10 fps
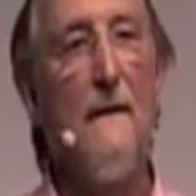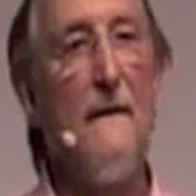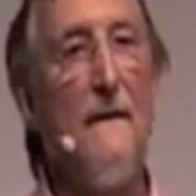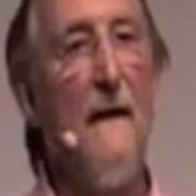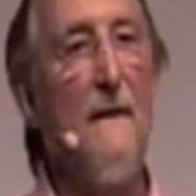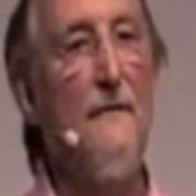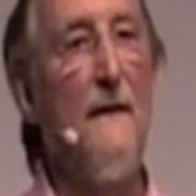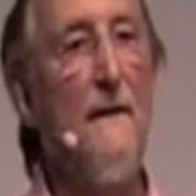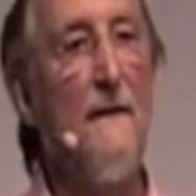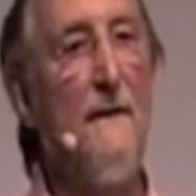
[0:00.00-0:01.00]
That
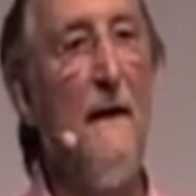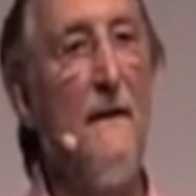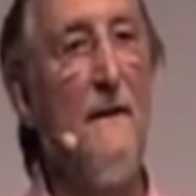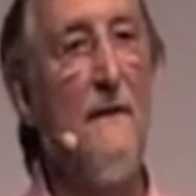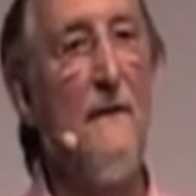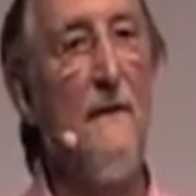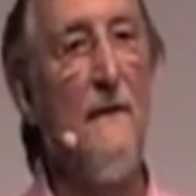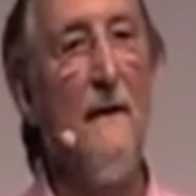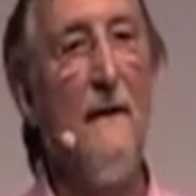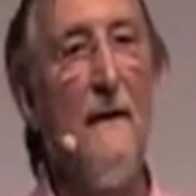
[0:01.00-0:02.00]
felt
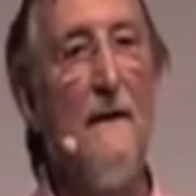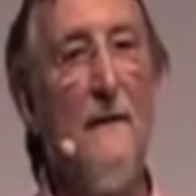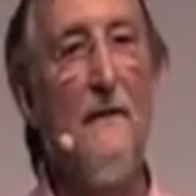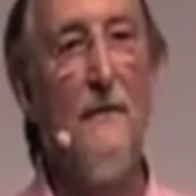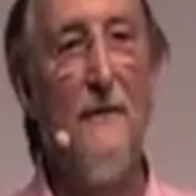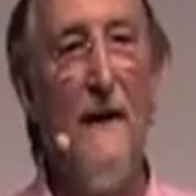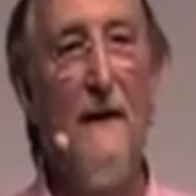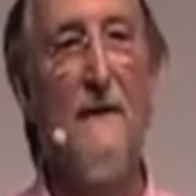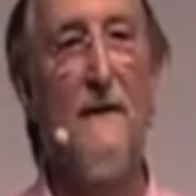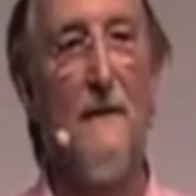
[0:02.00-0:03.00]
tension is of
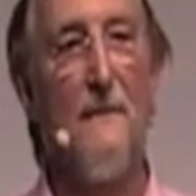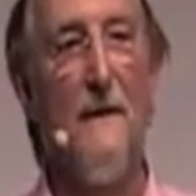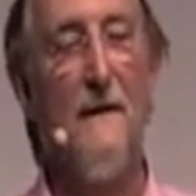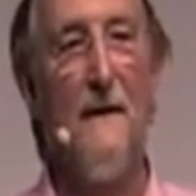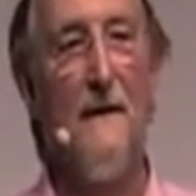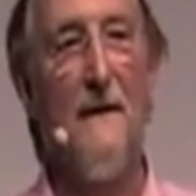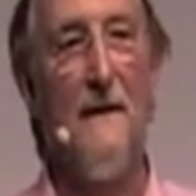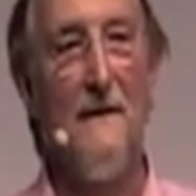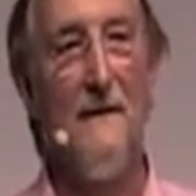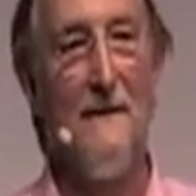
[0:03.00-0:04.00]
this
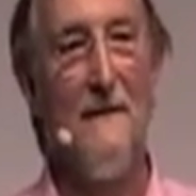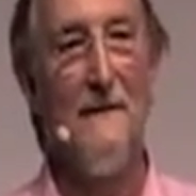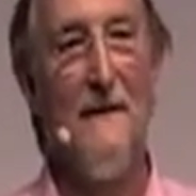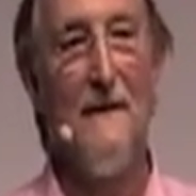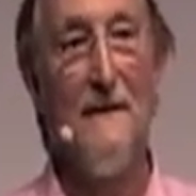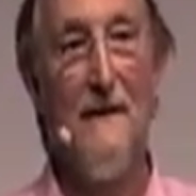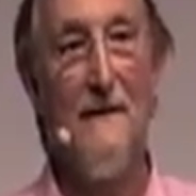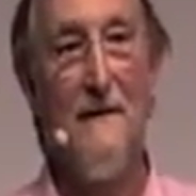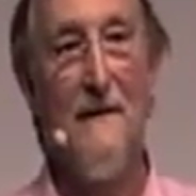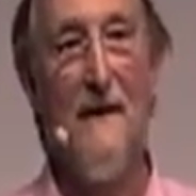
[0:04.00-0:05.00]
particular
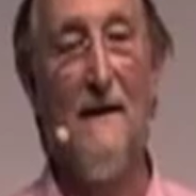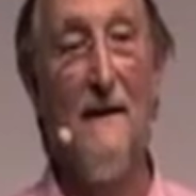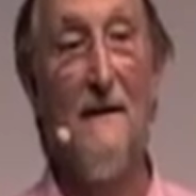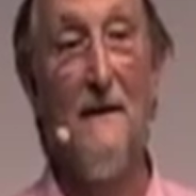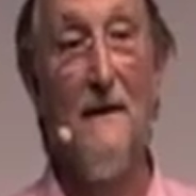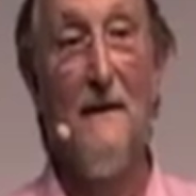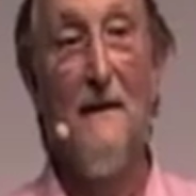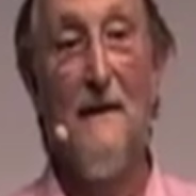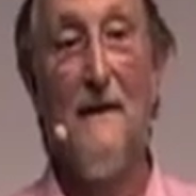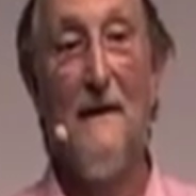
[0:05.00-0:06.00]
kind,
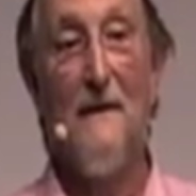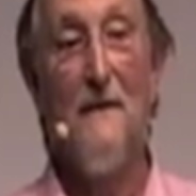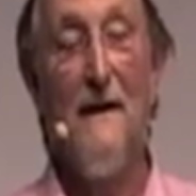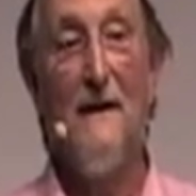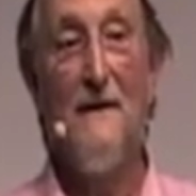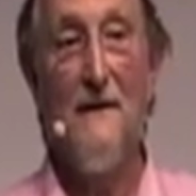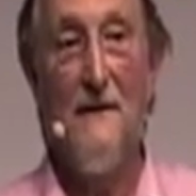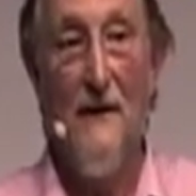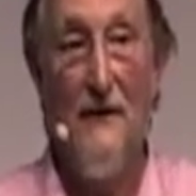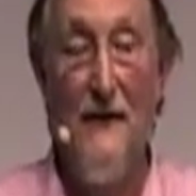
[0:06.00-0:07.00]
related
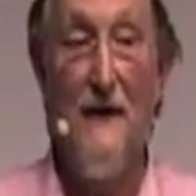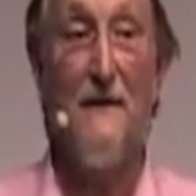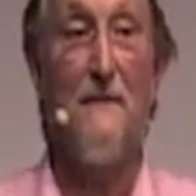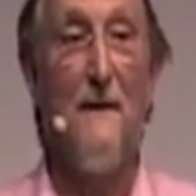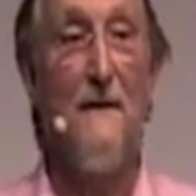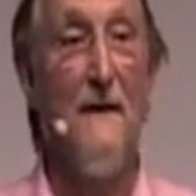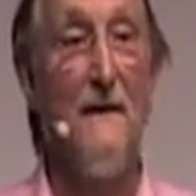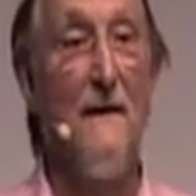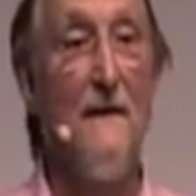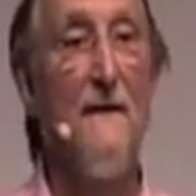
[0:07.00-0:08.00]
to this
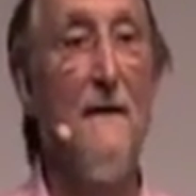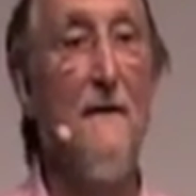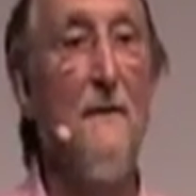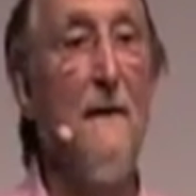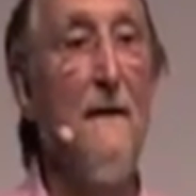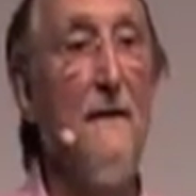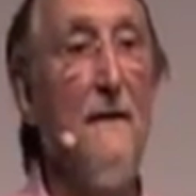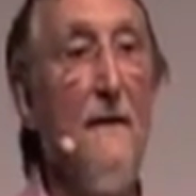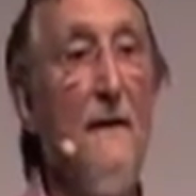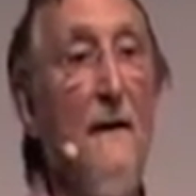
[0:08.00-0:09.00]
particular
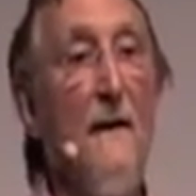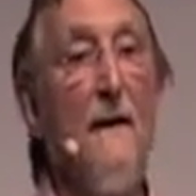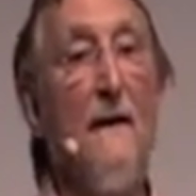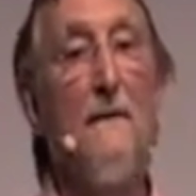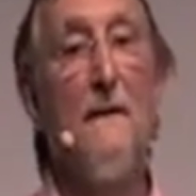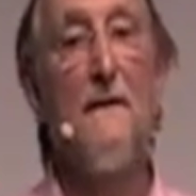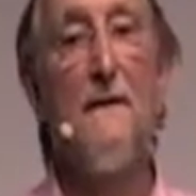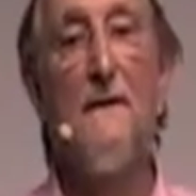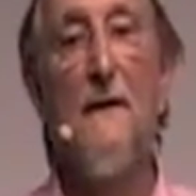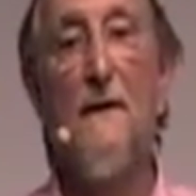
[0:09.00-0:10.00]
situation. And I want to
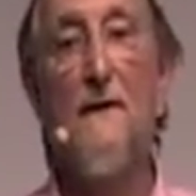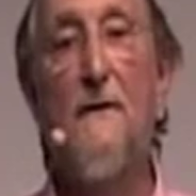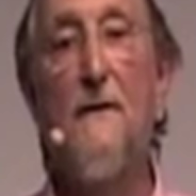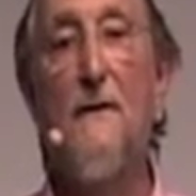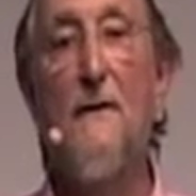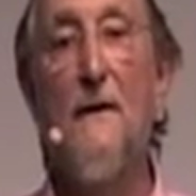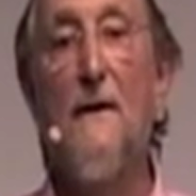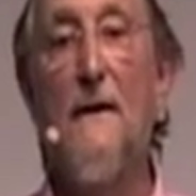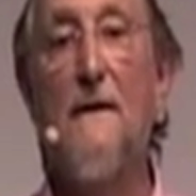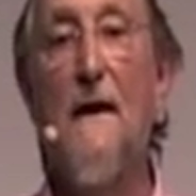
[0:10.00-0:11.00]
suggest to you
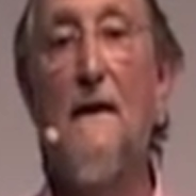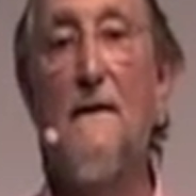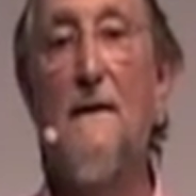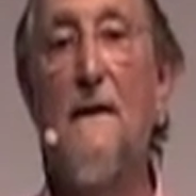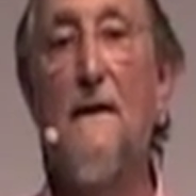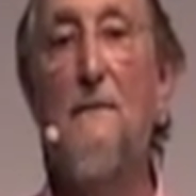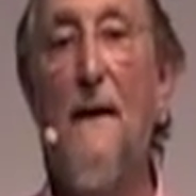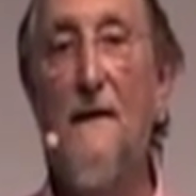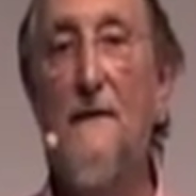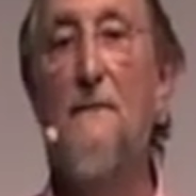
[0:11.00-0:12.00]
it's actually the
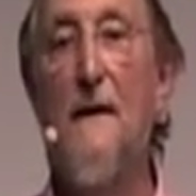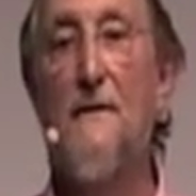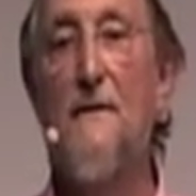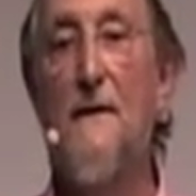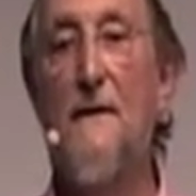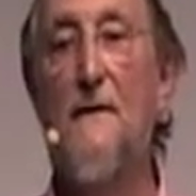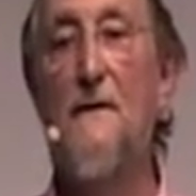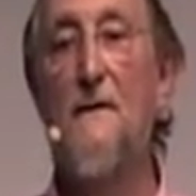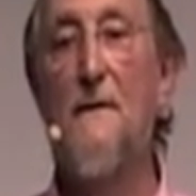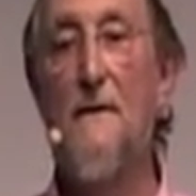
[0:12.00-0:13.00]
best measuring
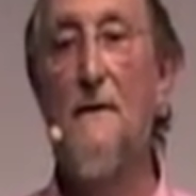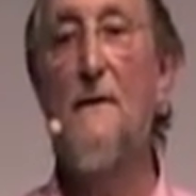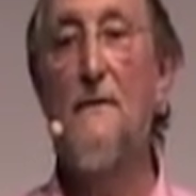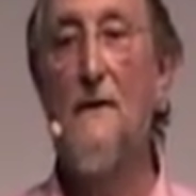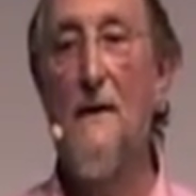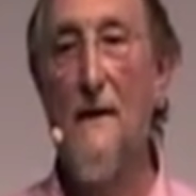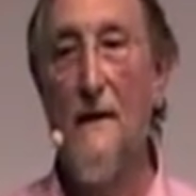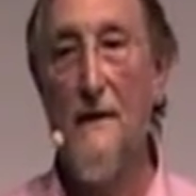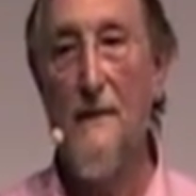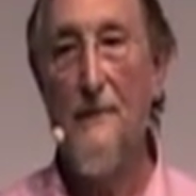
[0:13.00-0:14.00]
instrument that you've
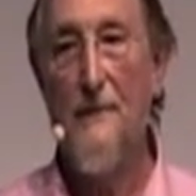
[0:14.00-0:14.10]
got.